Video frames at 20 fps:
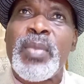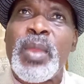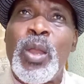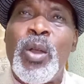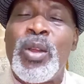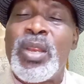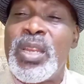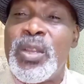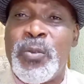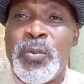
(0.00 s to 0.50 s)

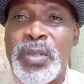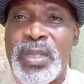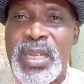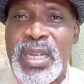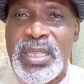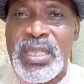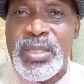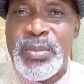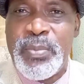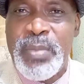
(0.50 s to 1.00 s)
or live with
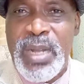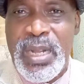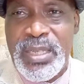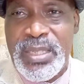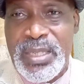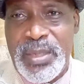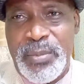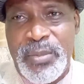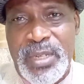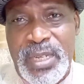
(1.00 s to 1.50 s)
that
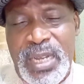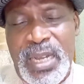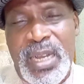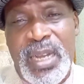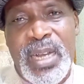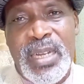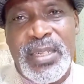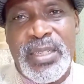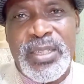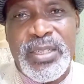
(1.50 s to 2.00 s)
maxim, that
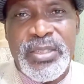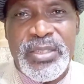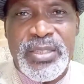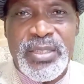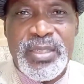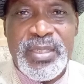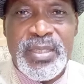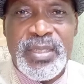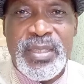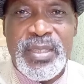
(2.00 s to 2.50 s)
adage,
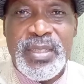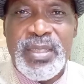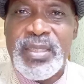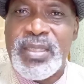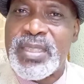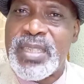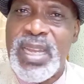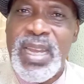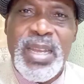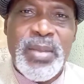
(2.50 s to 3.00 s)

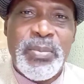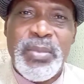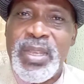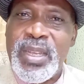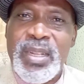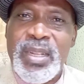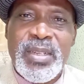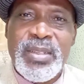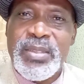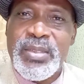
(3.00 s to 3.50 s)
time
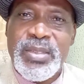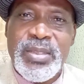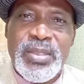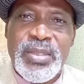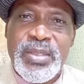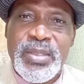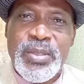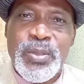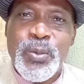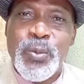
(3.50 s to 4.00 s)

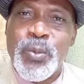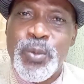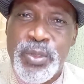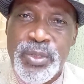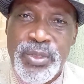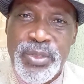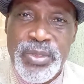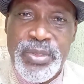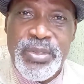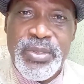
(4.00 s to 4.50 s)
heals
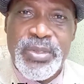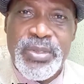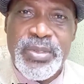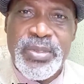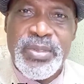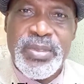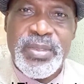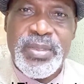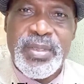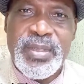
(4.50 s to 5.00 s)

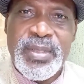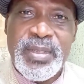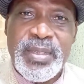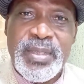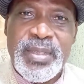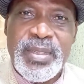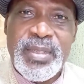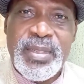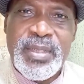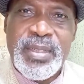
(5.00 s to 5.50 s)
wounds.
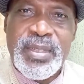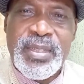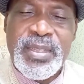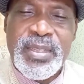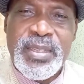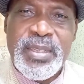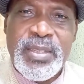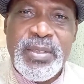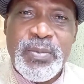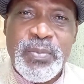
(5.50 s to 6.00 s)

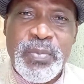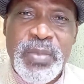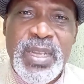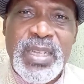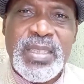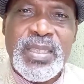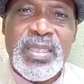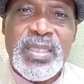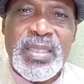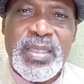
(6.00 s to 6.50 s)

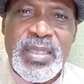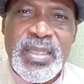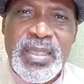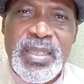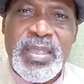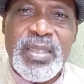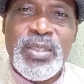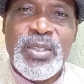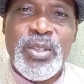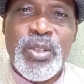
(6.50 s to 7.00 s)
But
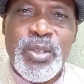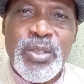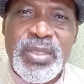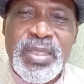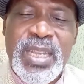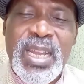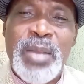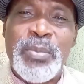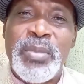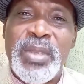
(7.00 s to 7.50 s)
does
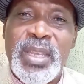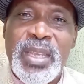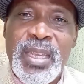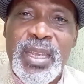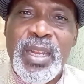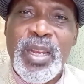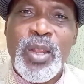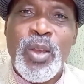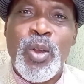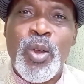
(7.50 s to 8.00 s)
time
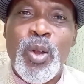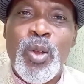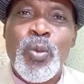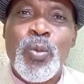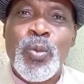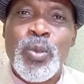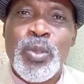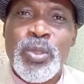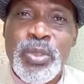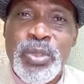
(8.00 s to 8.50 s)
heal all
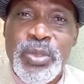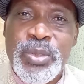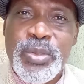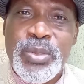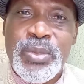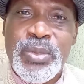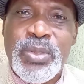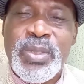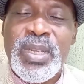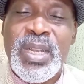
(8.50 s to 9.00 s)

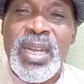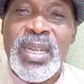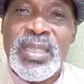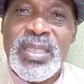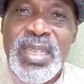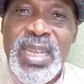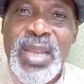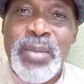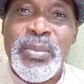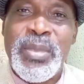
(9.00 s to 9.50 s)
wounds? Can
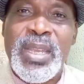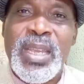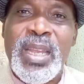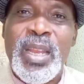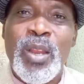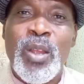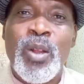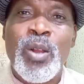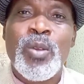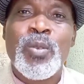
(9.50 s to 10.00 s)
time heal
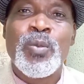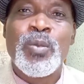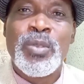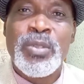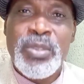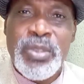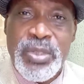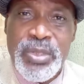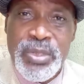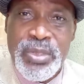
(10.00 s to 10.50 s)
all
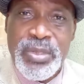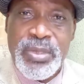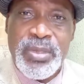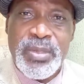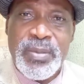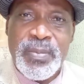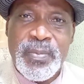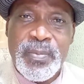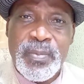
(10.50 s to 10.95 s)
wounds?